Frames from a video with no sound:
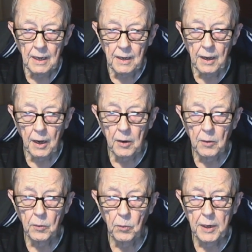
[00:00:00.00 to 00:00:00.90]

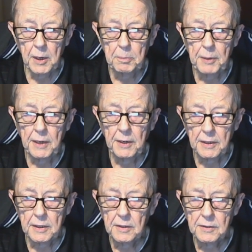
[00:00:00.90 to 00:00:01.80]
Now,
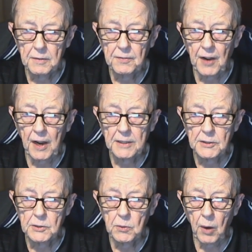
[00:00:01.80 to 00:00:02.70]
Wikipedia
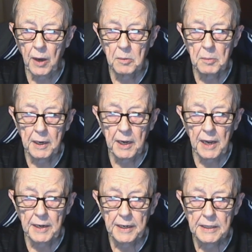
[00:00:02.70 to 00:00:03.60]
defines quantum
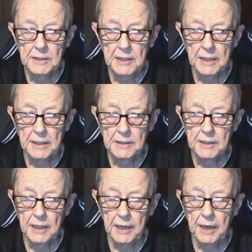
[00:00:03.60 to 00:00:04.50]
mechanics as
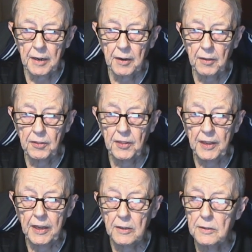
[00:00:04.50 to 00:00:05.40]
a uh,
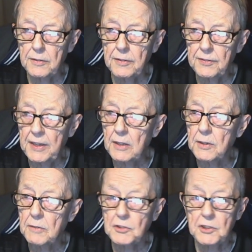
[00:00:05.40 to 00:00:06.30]
field, field
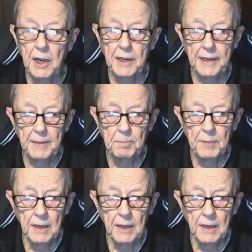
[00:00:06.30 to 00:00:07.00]
of study